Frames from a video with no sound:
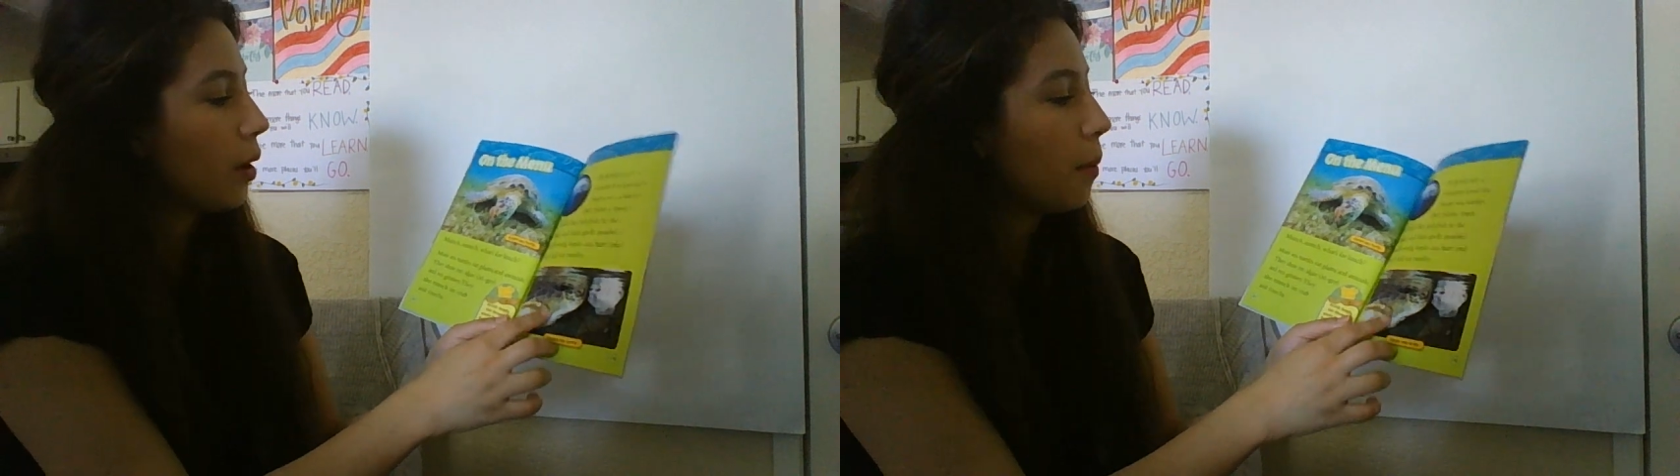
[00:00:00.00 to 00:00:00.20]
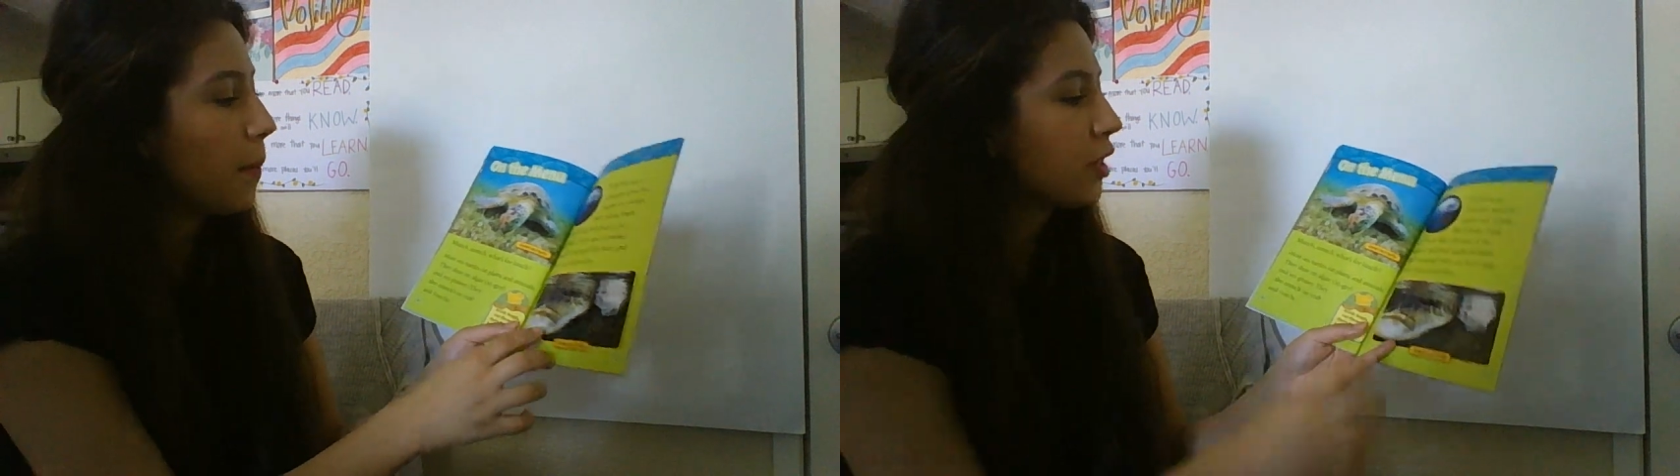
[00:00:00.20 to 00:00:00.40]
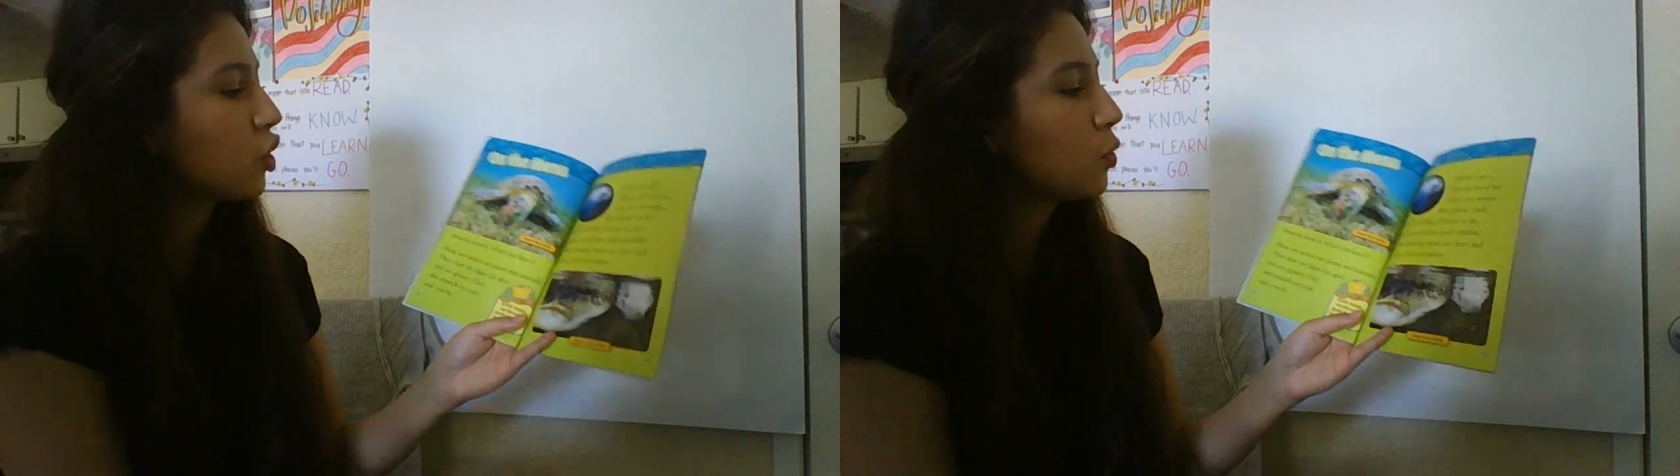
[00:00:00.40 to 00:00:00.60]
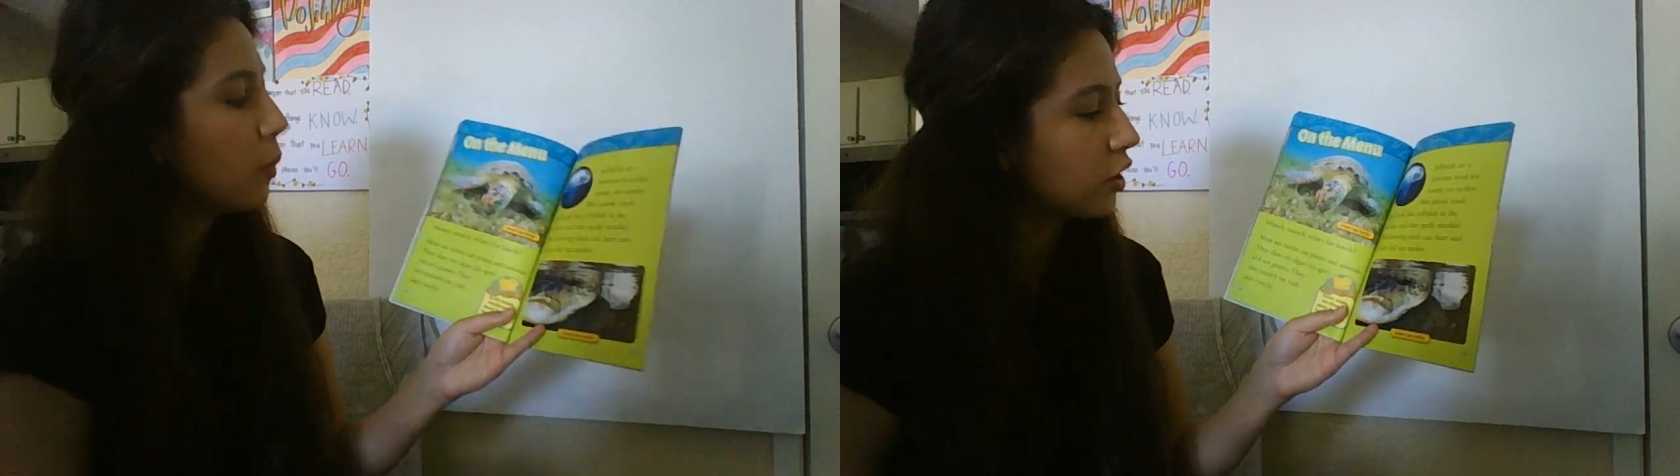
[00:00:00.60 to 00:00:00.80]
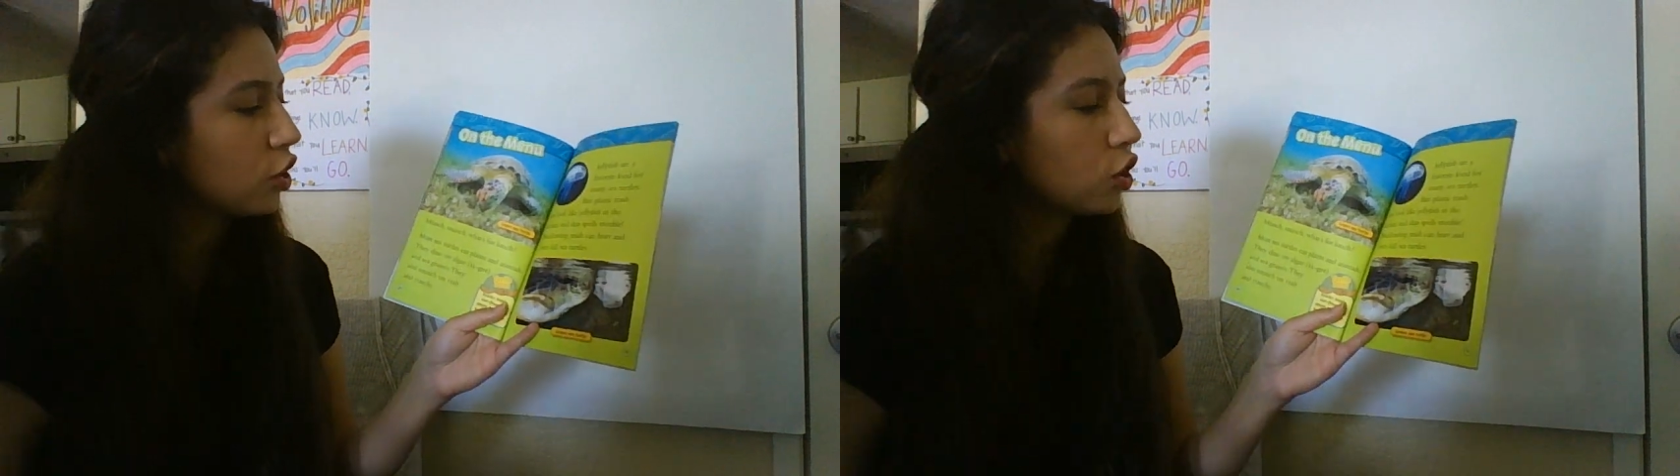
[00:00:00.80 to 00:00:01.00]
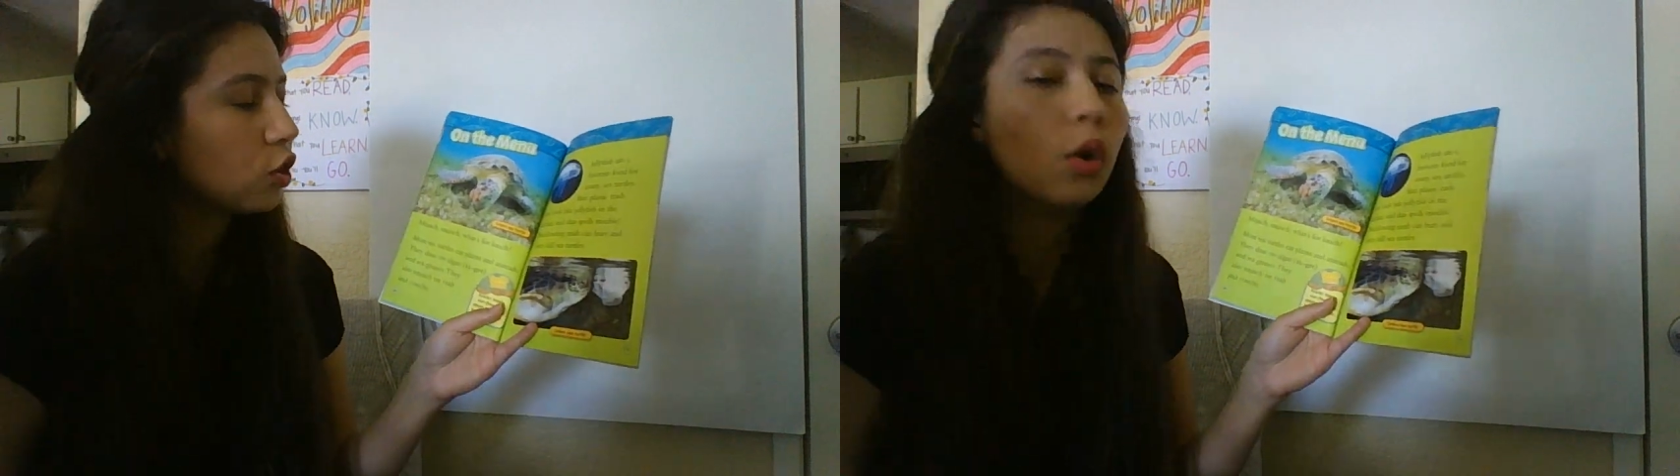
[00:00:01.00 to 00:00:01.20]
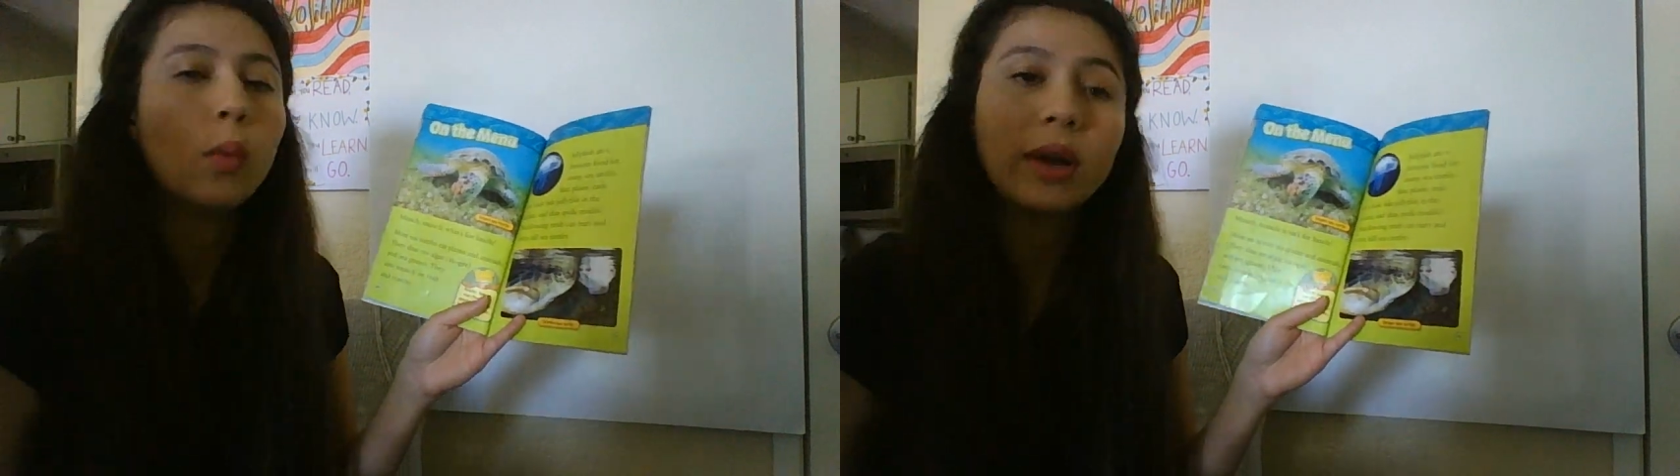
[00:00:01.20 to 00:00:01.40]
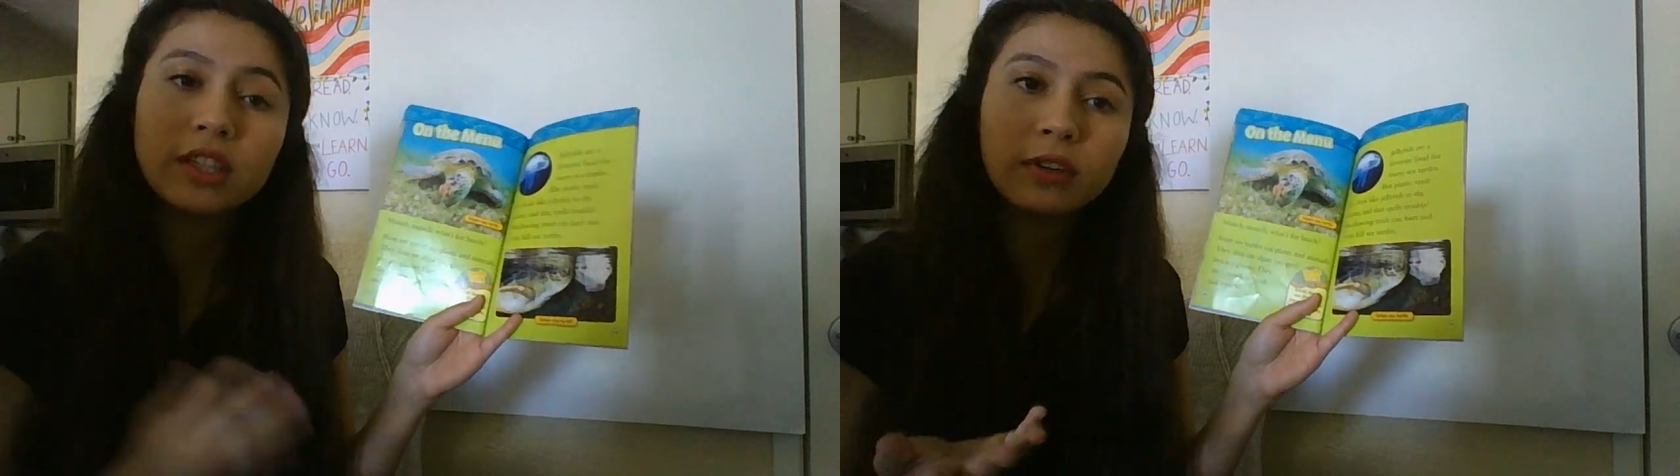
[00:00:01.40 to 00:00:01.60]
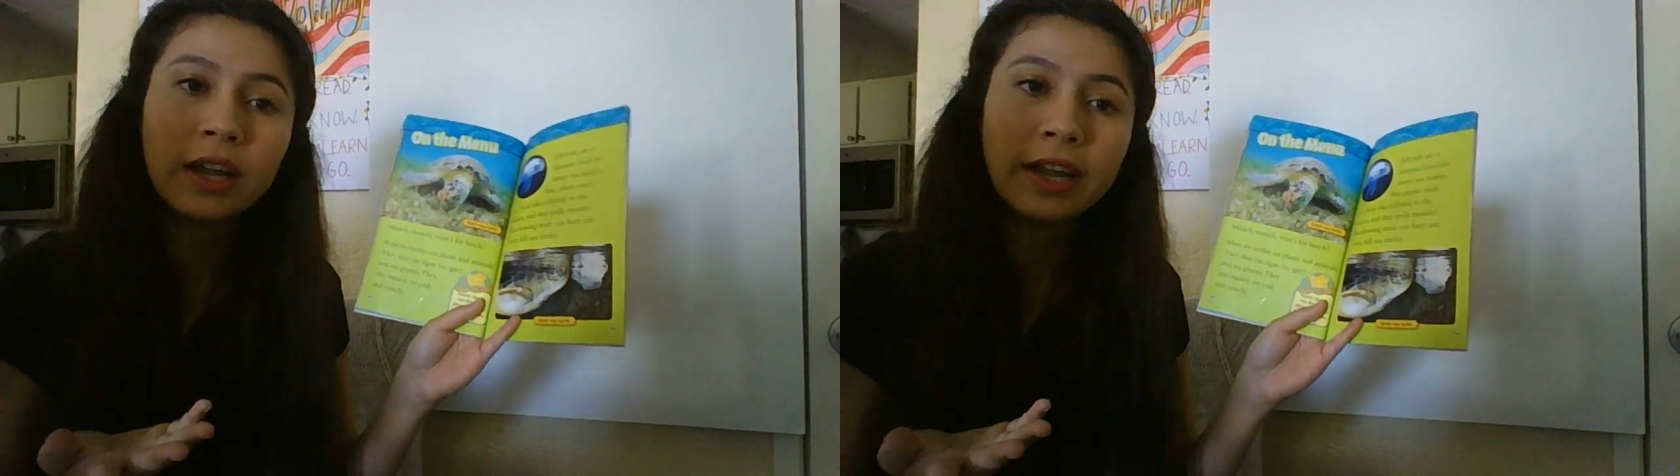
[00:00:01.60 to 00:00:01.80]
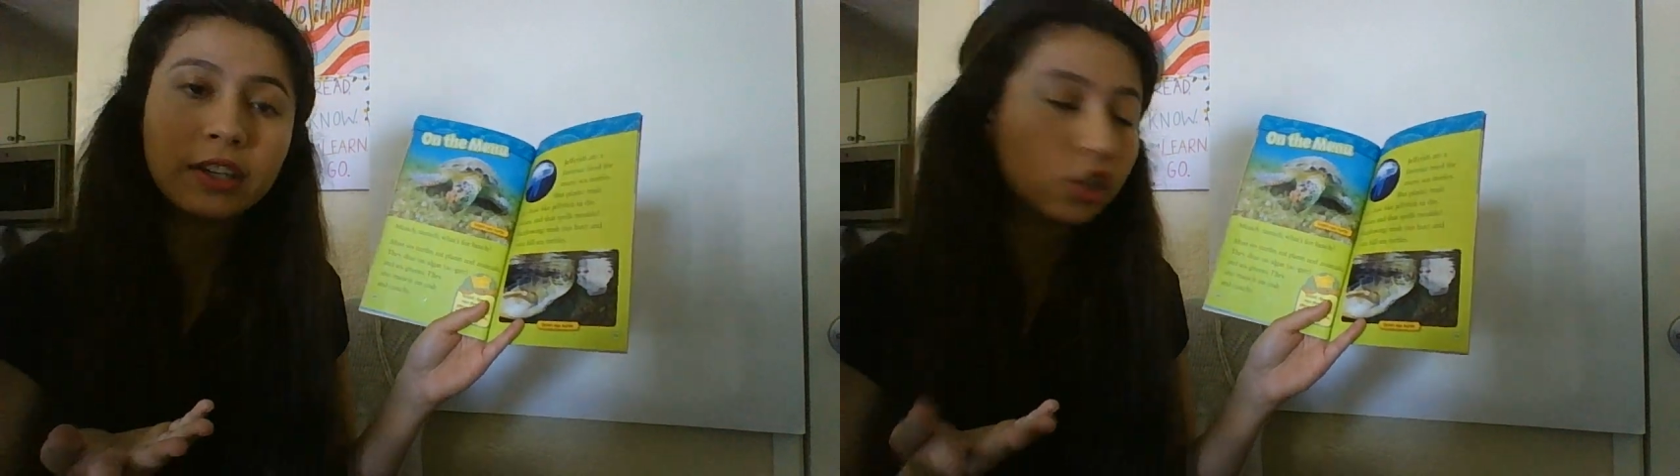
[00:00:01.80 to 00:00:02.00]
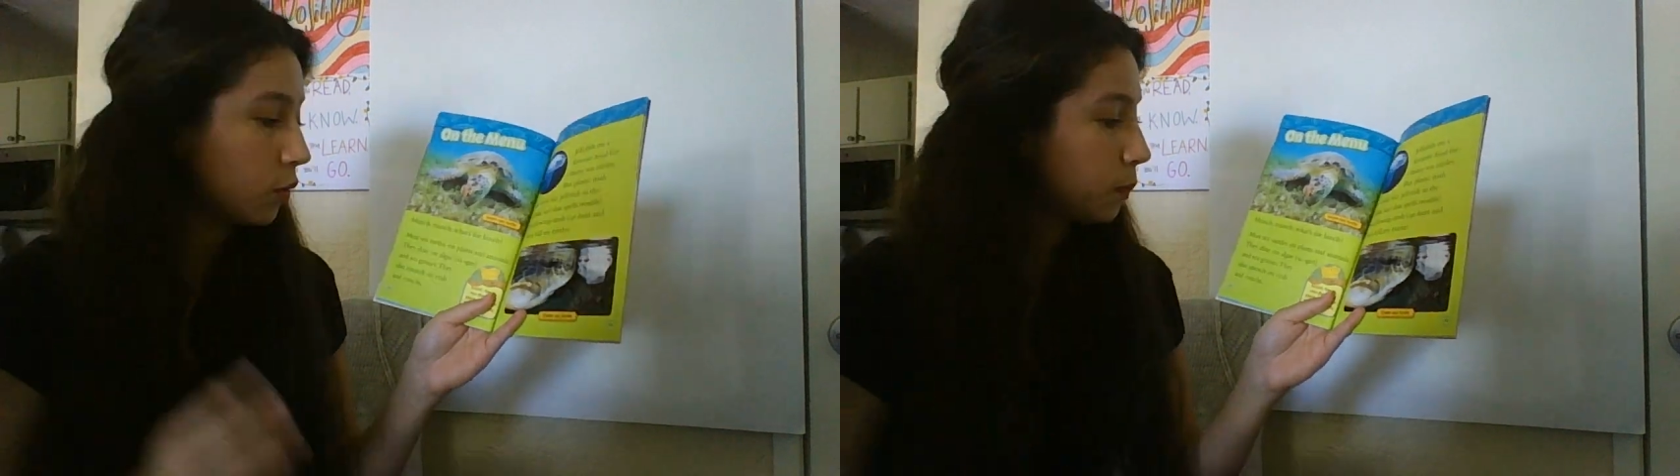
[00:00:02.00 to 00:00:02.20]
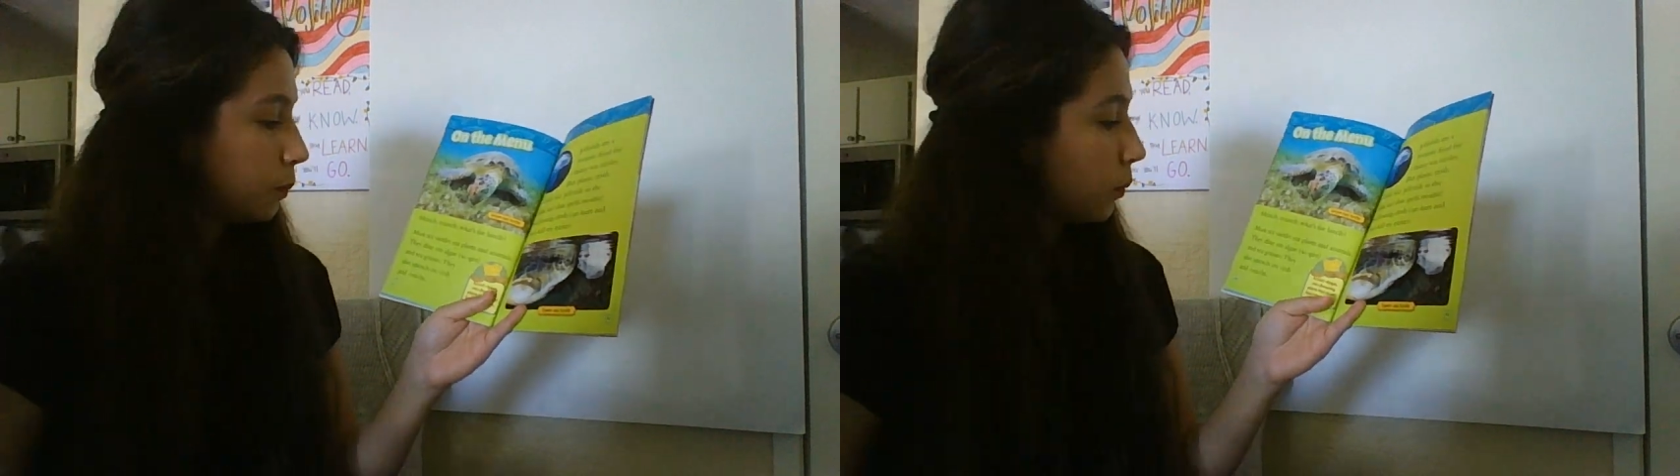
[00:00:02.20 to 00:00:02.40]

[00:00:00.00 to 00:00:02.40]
Munch, munch. What's for lunch?